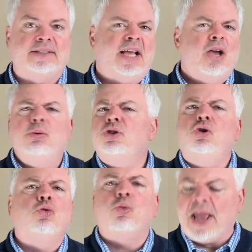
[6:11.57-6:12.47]
It was
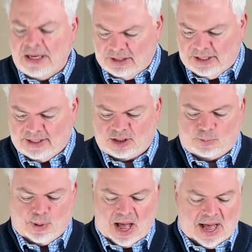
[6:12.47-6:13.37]
greatly
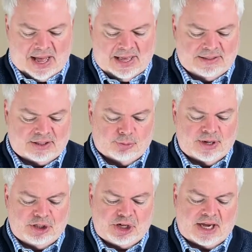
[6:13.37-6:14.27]
despised and
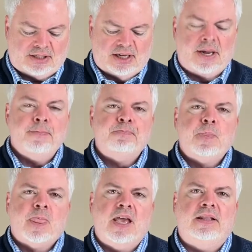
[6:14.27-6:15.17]
rejected
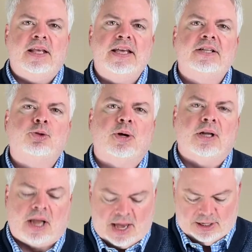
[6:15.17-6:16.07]
in the
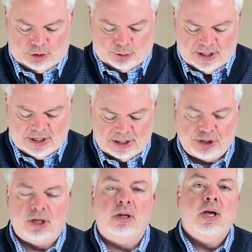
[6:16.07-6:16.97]
Israelite
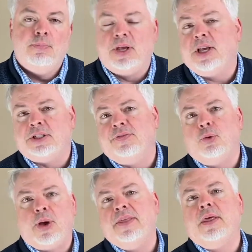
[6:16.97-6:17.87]
tradition because of the
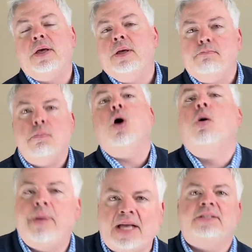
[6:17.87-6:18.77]
way the
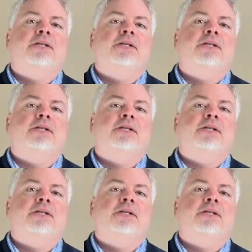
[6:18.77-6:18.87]
Moabites had